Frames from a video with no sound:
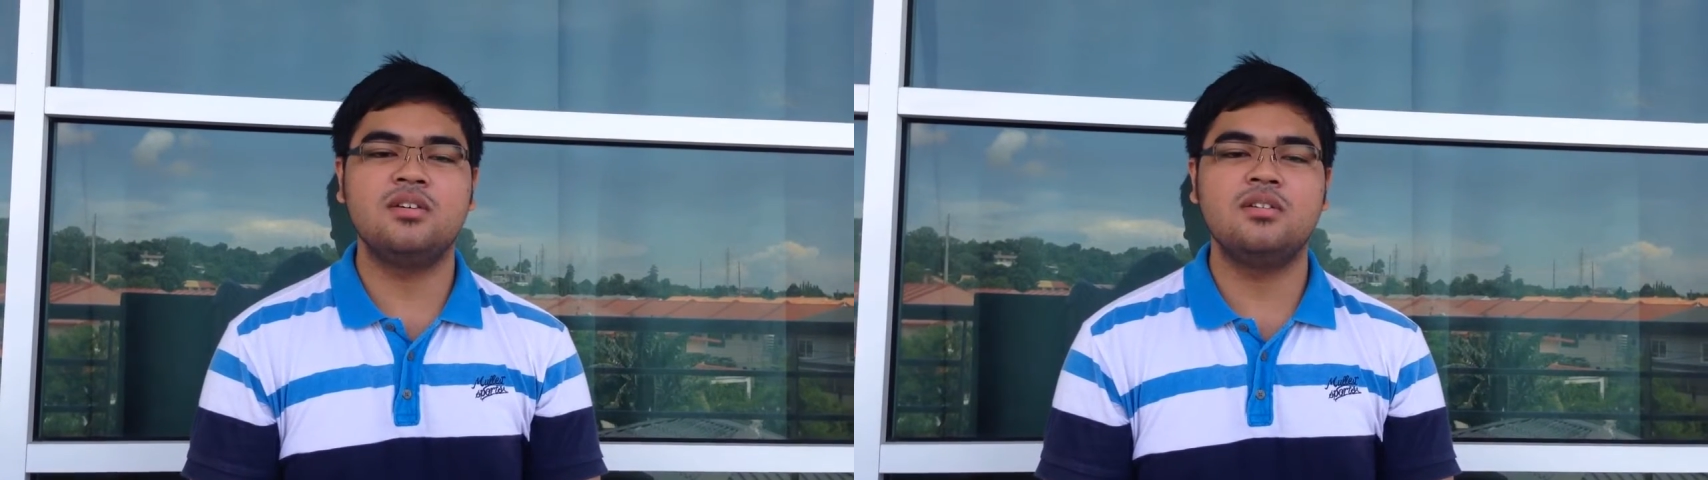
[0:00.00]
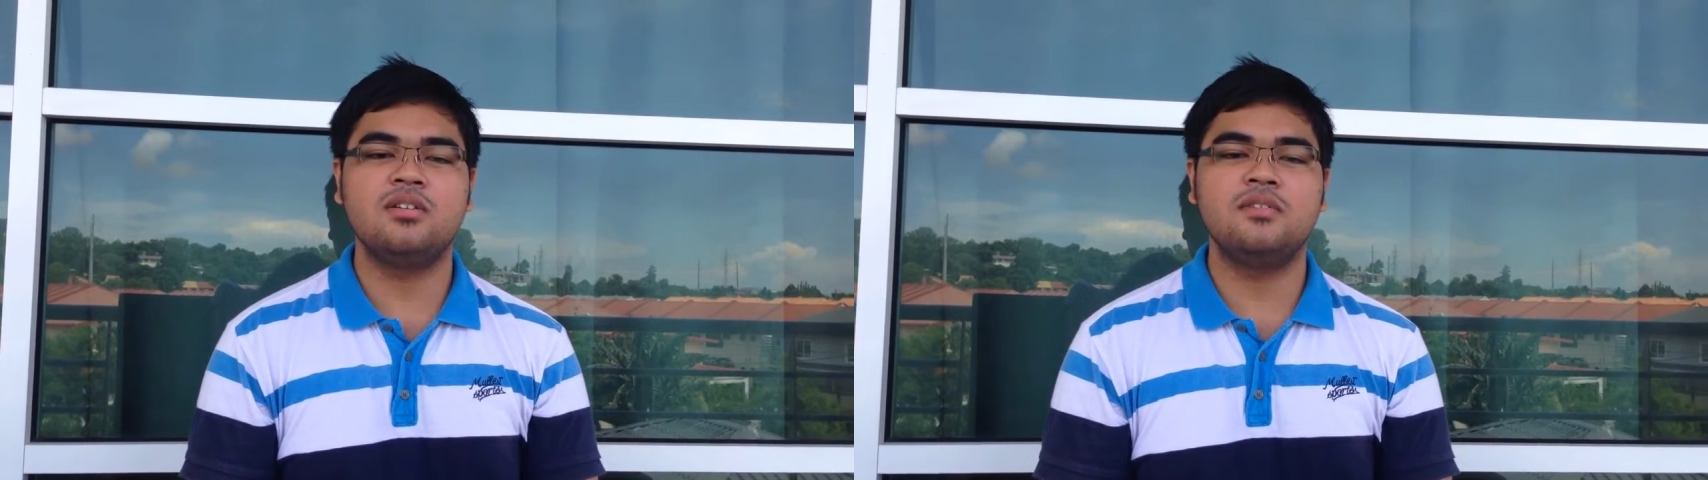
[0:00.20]

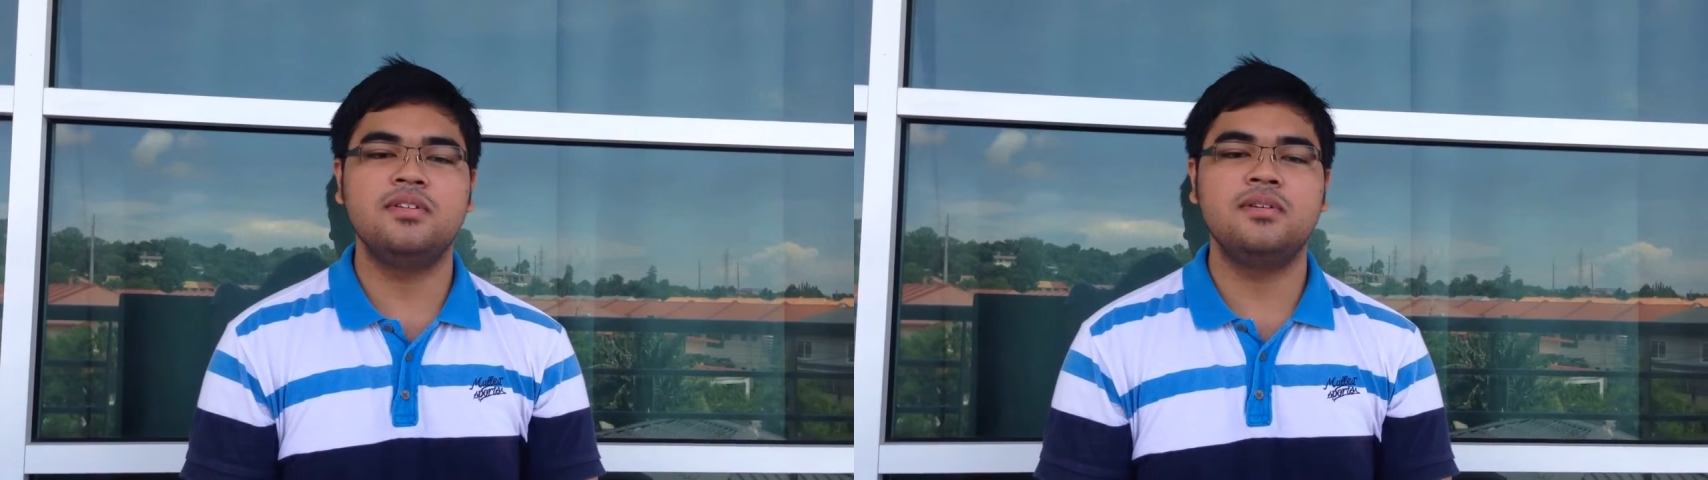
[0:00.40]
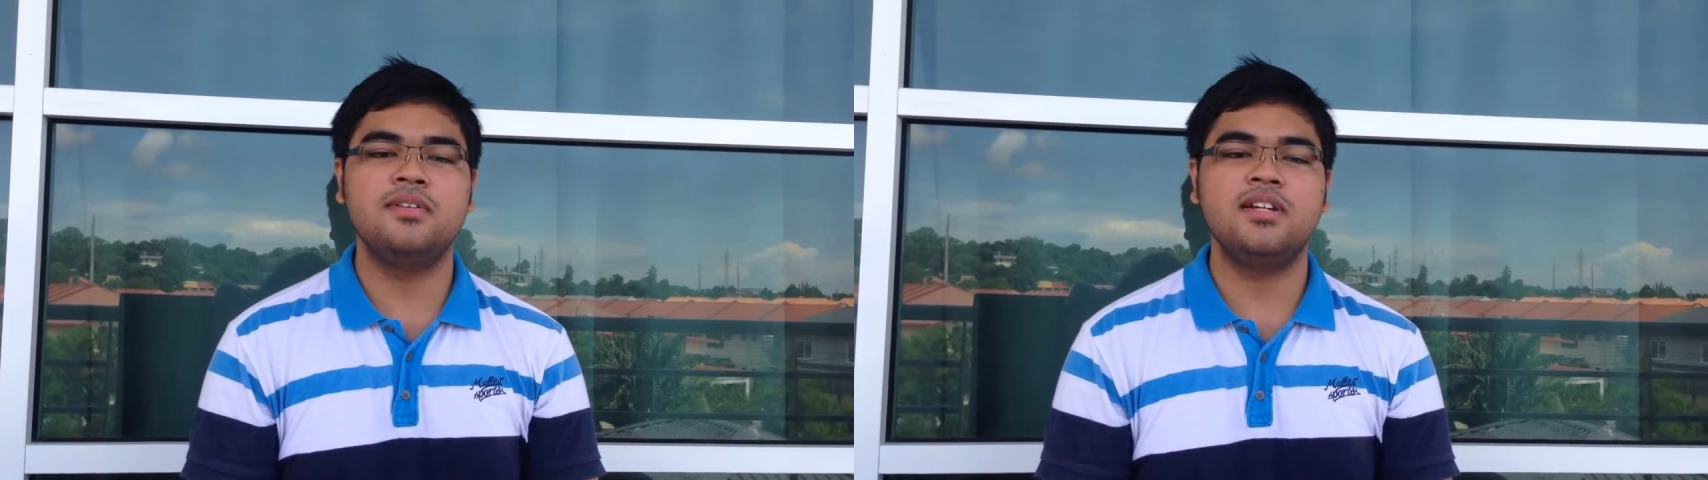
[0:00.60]
cons of
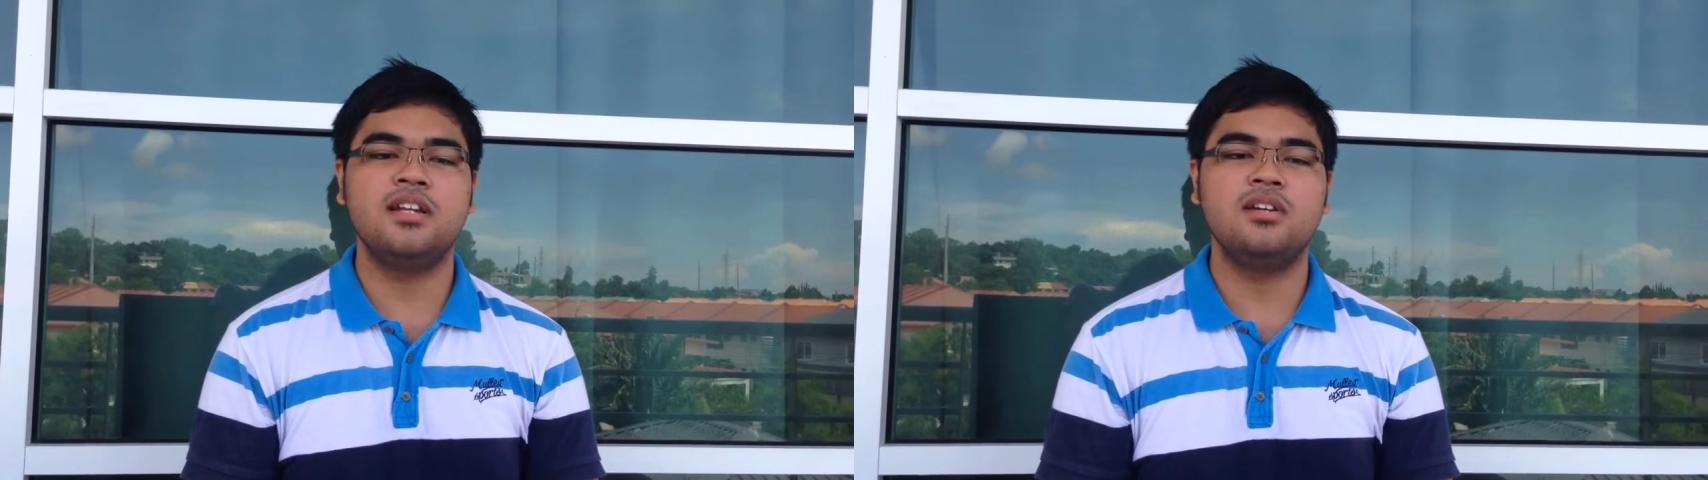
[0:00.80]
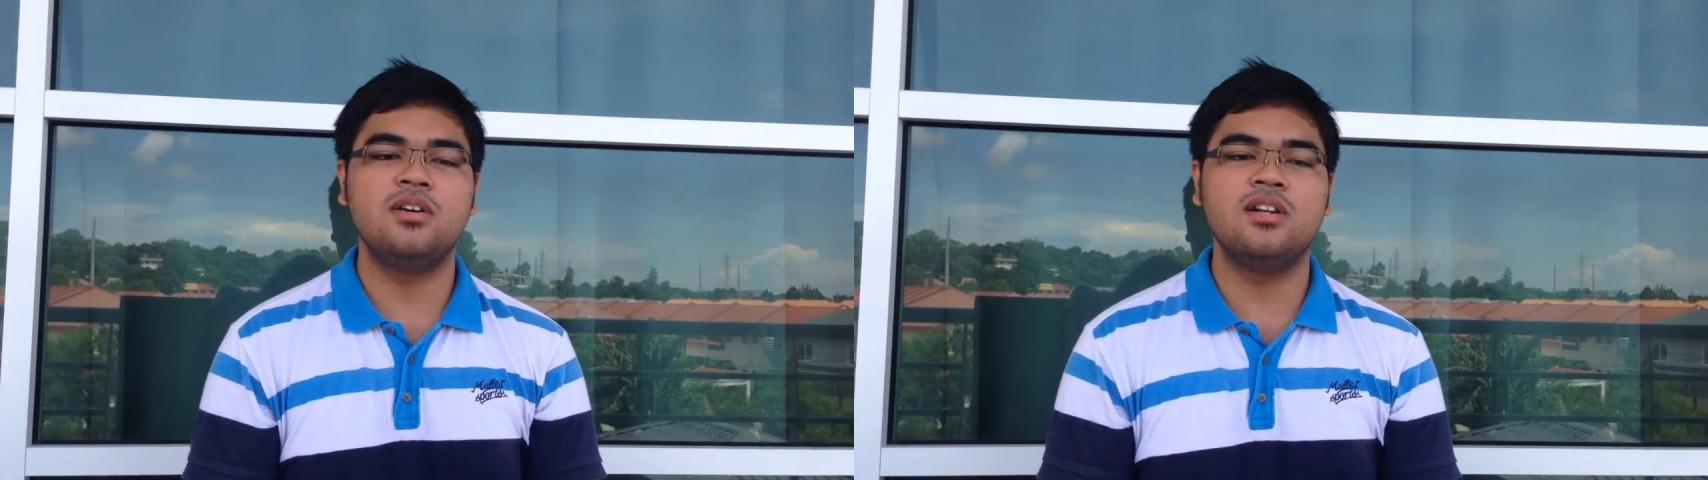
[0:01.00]

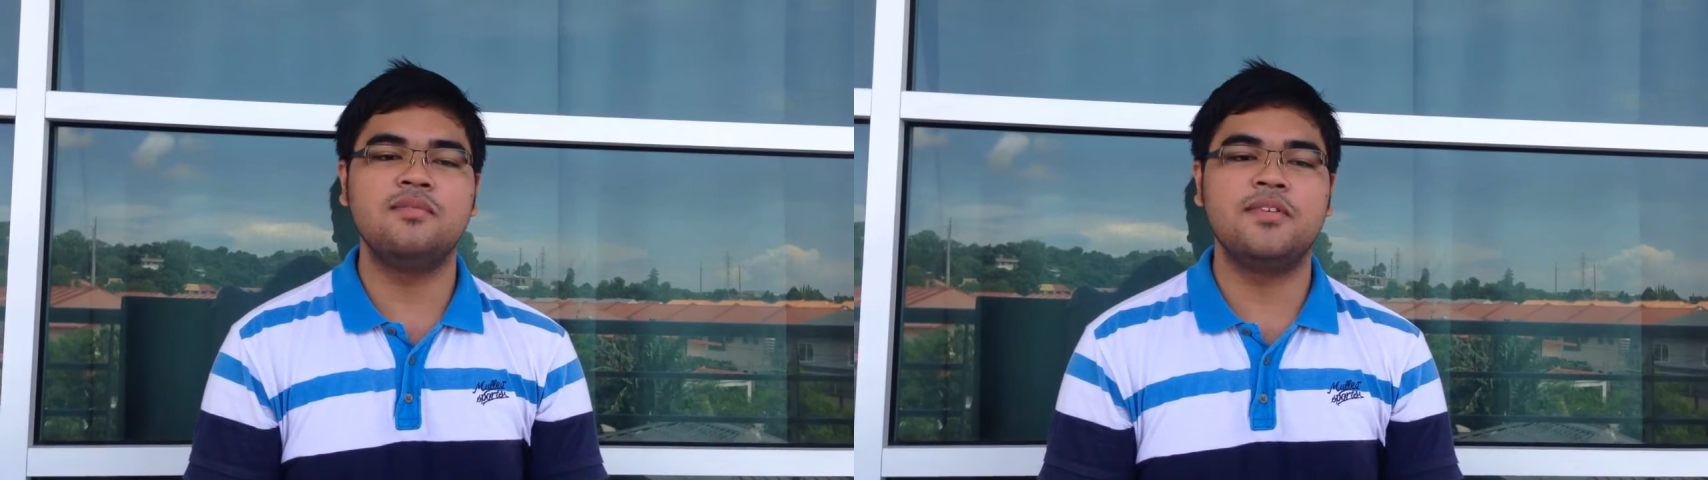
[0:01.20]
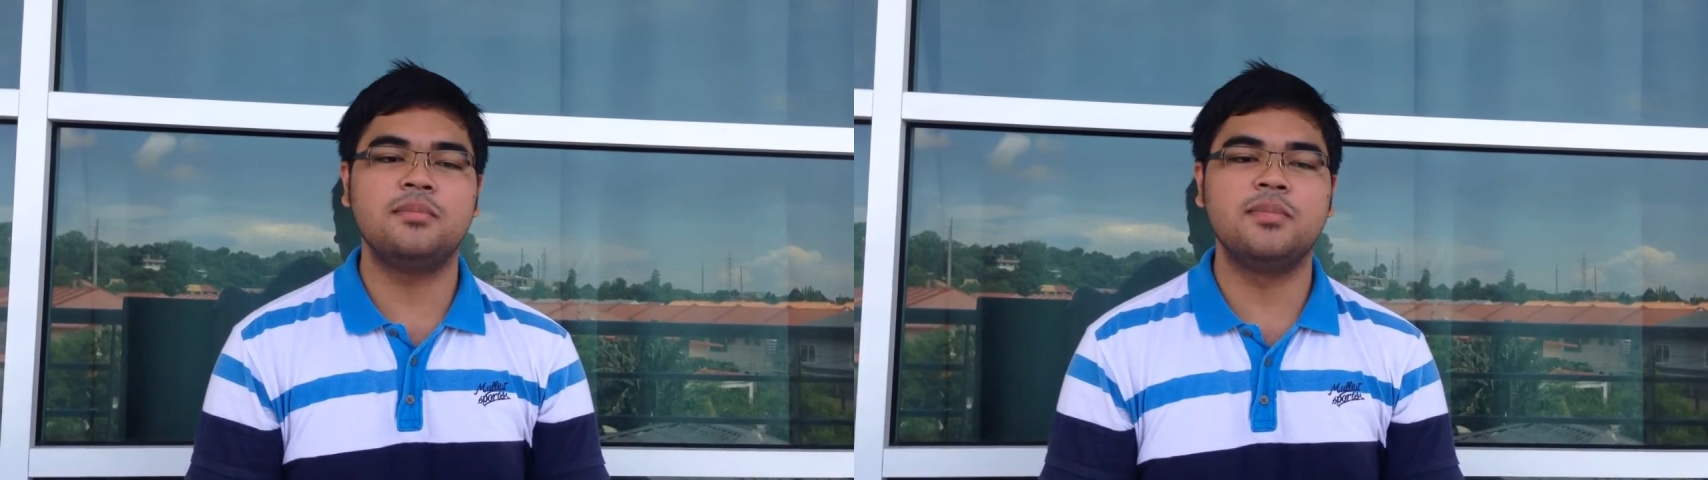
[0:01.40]
silver and gold
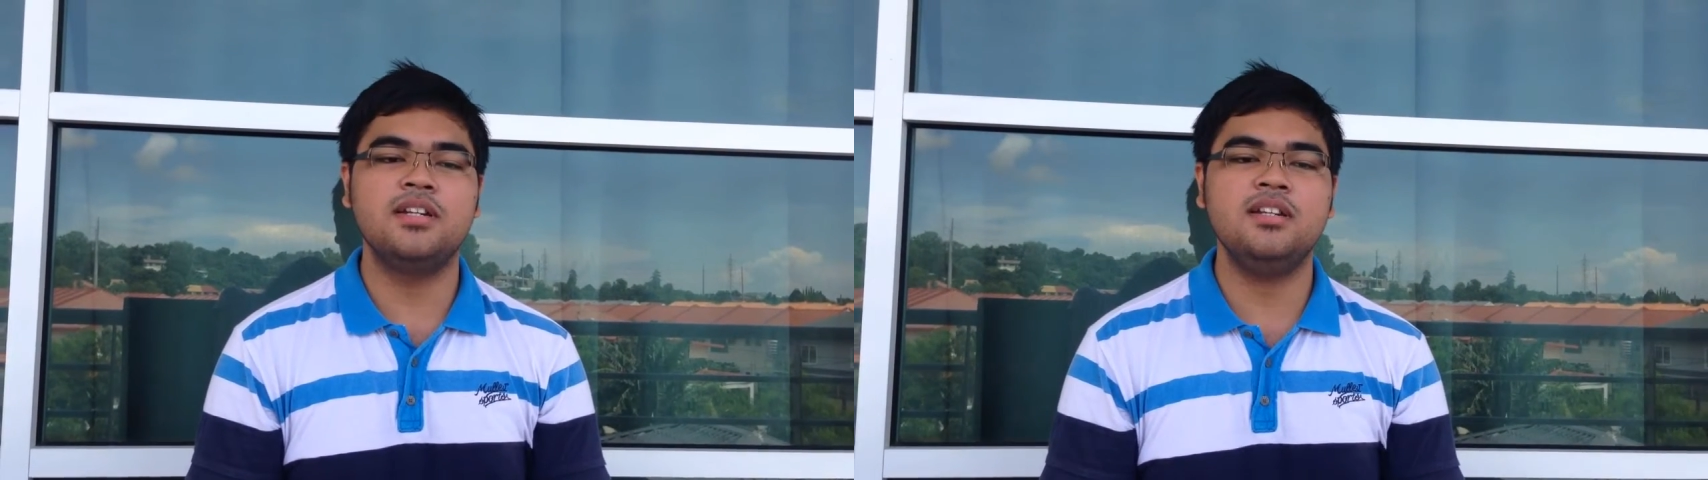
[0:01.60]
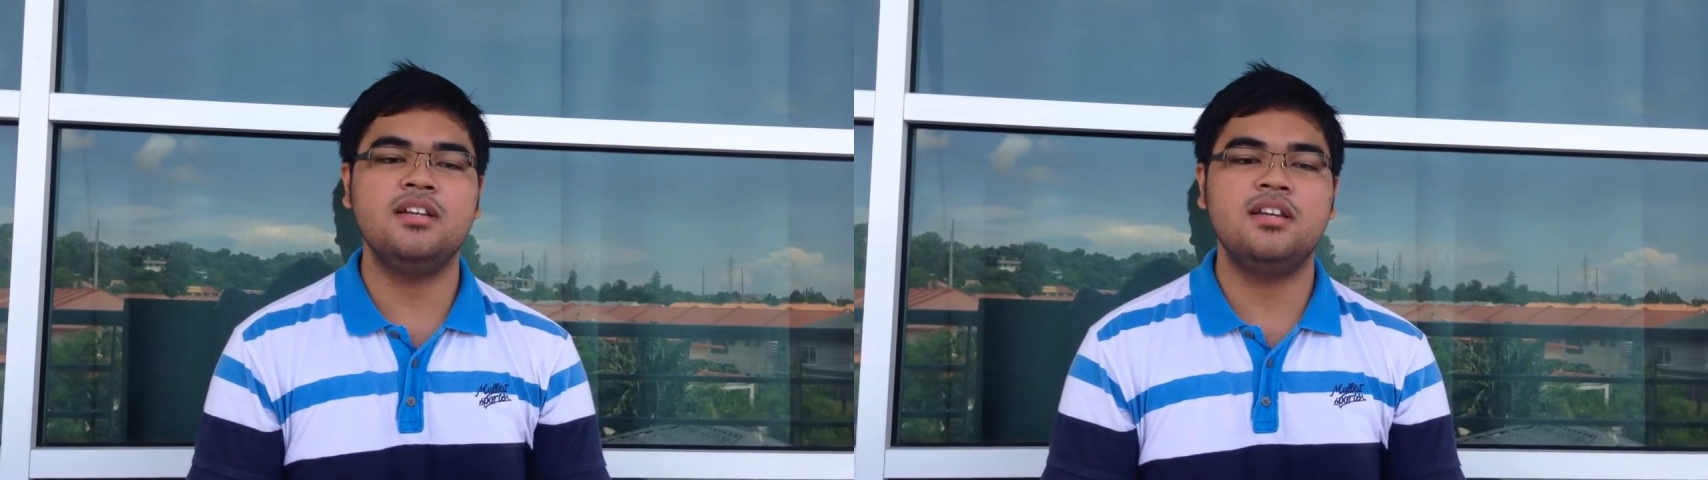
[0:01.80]

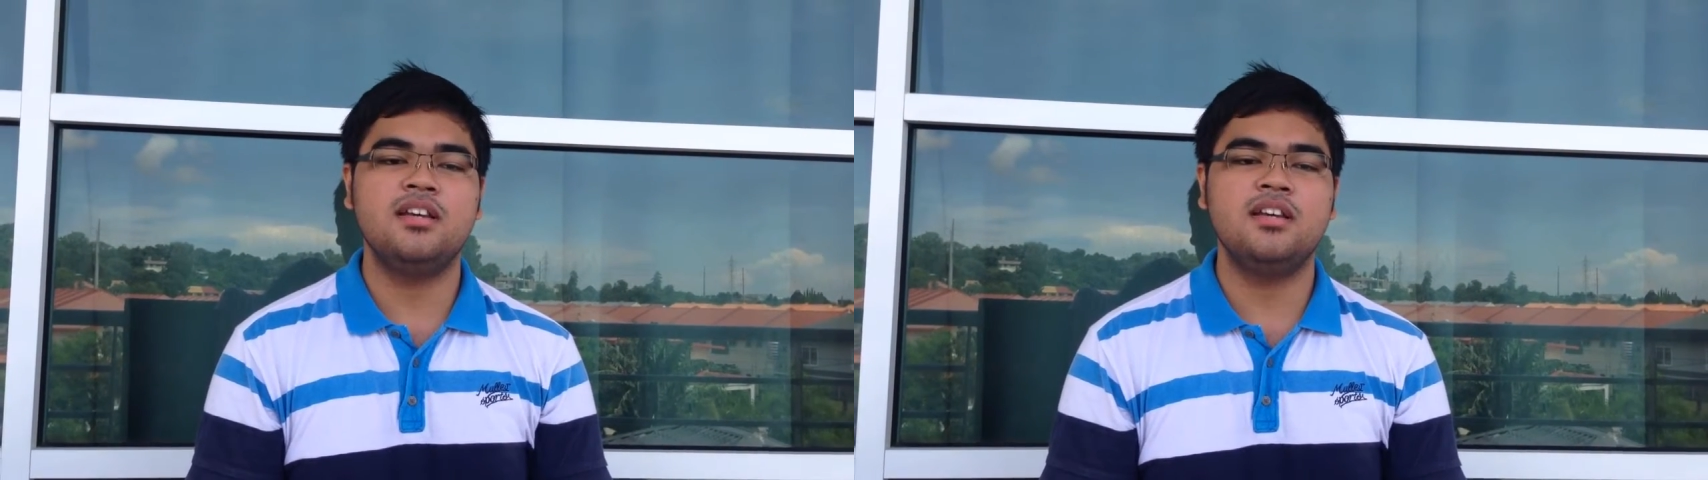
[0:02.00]
investment,